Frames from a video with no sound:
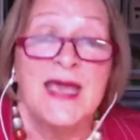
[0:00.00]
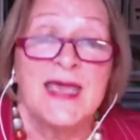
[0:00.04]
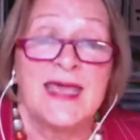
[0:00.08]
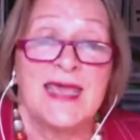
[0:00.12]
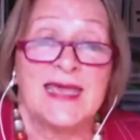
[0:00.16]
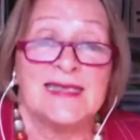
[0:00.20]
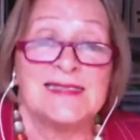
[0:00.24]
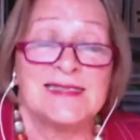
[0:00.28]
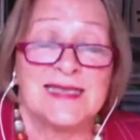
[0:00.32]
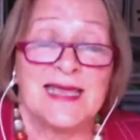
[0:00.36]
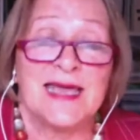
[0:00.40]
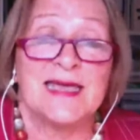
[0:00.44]

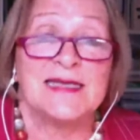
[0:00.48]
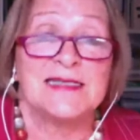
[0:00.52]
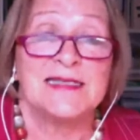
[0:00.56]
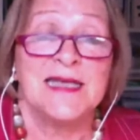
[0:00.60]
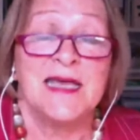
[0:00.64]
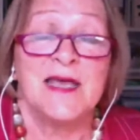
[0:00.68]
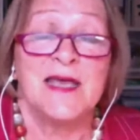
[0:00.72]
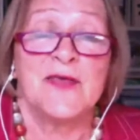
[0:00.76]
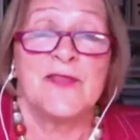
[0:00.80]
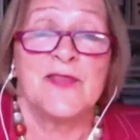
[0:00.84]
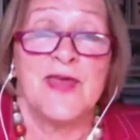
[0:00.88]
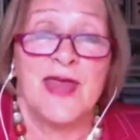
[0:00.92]
Yes, and
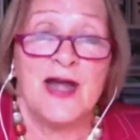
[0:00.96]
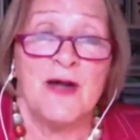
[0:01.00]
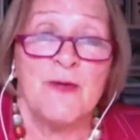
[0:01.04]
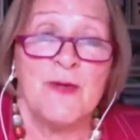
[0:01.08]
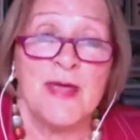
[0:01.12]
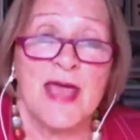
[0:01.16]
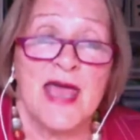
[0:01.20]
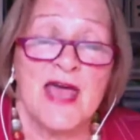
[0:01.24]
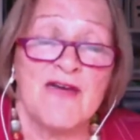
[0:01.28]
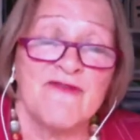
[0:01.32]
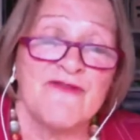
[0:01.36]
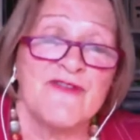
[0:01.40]
there
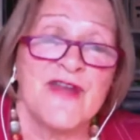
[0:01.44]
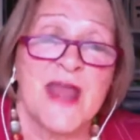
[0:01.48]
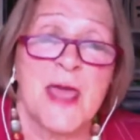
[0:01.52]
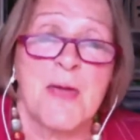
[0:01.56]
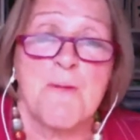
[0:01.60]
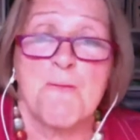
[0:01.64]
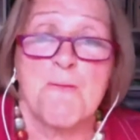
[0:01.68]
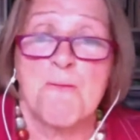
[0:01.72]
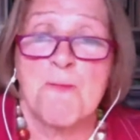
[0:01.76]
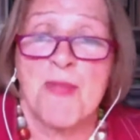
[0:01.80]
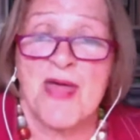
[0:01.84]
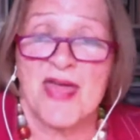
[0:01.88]
we have an
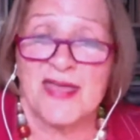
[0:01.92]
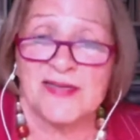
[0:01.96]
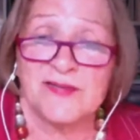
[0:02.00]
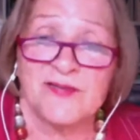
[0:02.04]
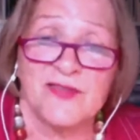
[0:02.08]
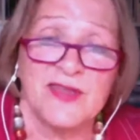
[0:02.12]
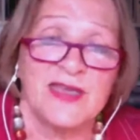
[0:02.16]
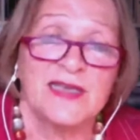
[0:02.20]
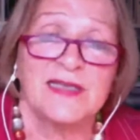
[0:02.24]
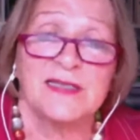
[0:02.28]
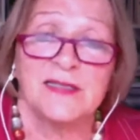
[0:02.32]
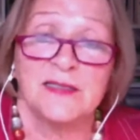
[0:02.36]

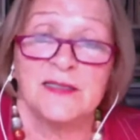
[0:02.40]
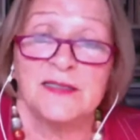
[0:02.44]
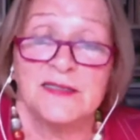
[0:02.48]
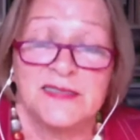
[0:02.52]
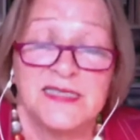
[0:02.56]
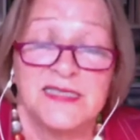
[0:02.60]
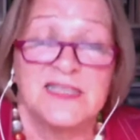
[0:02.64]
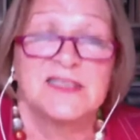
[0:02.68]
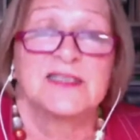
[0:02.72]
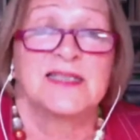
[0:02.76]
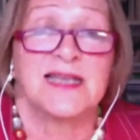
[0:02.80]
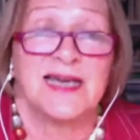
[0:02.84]
empathic
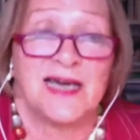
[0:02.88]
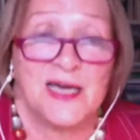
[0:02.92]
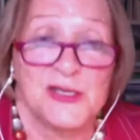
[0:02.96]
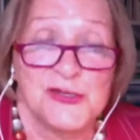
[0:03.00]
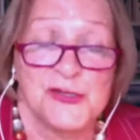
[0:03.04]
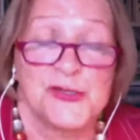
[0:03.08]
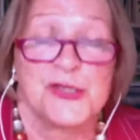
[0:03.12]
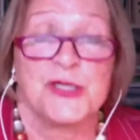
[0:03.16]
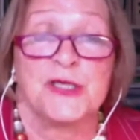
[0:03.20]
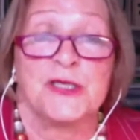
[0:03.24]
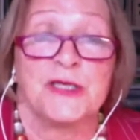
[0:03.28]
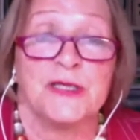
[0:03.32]

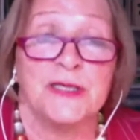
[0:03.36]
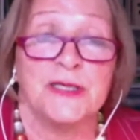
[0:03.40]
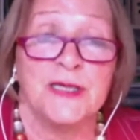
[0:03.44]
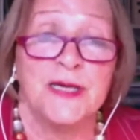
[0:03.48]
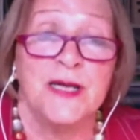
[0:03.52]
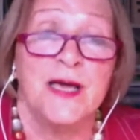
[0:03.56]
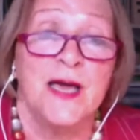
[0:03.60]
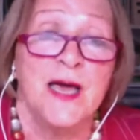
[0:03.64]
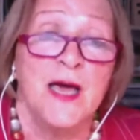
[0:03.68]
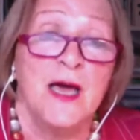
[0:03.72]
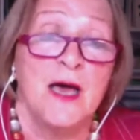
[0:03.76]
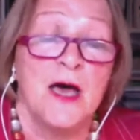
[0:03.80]
discussion
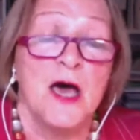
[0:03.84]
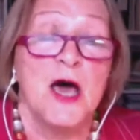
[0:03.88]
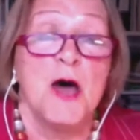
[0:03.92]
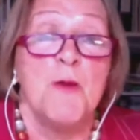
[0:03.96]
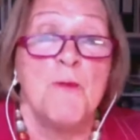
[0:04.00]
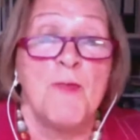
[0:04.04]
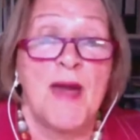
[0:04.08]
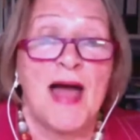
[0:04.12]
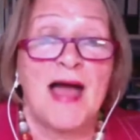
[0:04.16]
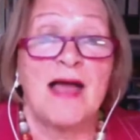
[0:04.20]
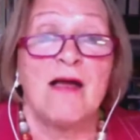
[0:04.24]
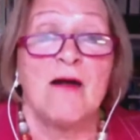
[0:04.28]

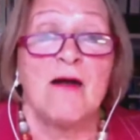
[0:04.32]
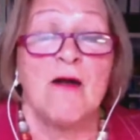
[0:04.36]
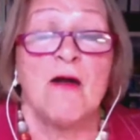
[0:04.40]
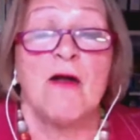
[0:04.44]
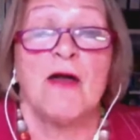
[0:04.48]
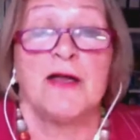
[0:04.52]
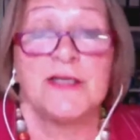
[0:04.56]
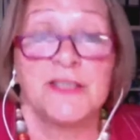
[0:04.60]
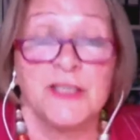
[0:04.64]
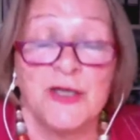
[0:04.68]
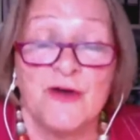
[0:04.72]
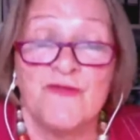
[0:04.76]
among a
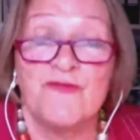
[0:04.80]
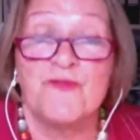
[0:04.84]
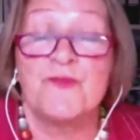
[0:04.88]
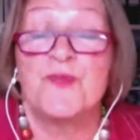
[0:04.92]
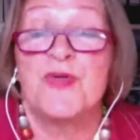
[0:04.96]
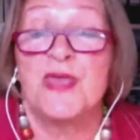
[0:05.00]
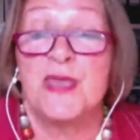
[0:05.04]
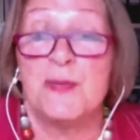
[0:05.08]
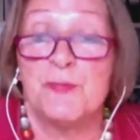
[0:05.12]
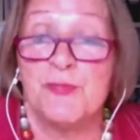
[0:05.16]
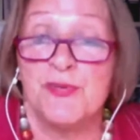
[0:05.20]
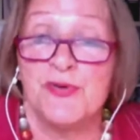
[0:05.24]
lot of
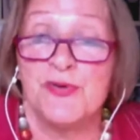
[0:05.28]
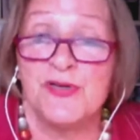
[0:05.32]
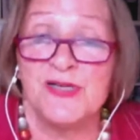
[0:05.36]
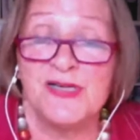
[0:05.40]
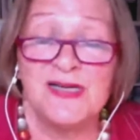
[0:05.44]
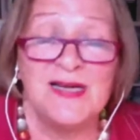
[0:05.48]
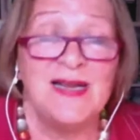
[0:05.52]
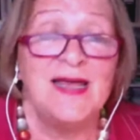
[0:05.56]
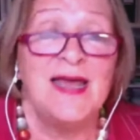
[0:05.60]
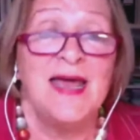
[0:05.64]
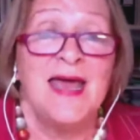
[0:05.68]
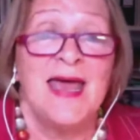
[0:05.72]

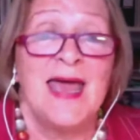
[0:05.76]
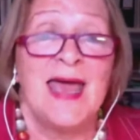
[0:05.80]
people,